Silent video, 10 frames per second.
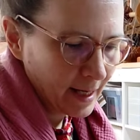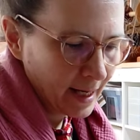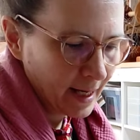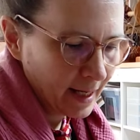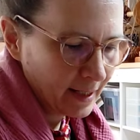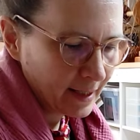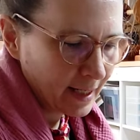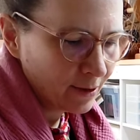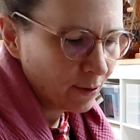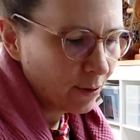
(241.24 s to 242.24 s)
And
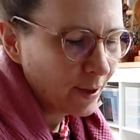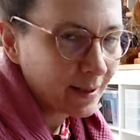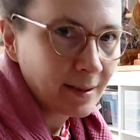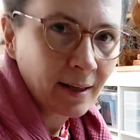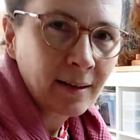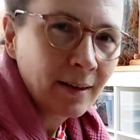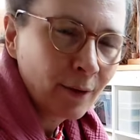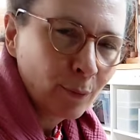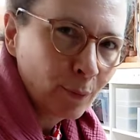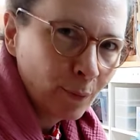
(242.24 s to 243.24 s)
I don't know
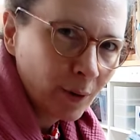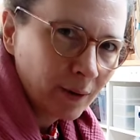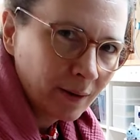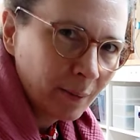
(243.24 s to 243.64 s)
exactly what